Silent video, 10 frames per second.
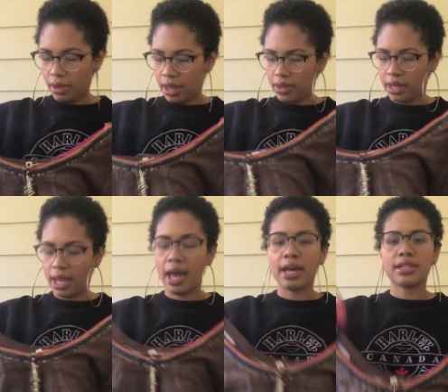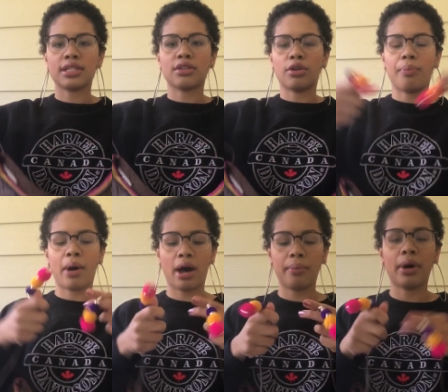And then it has these little
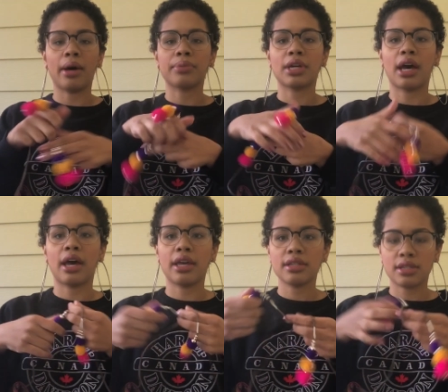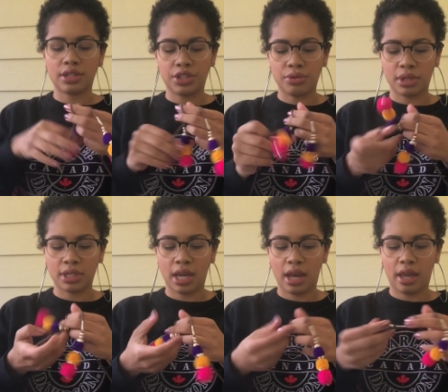pom-pom ties that you can
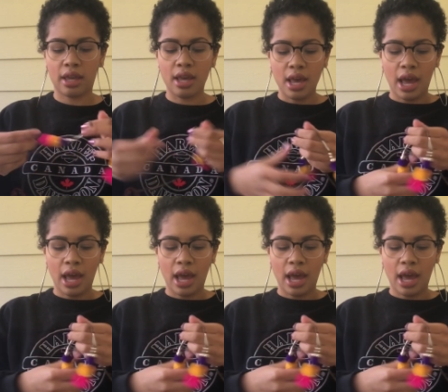tie.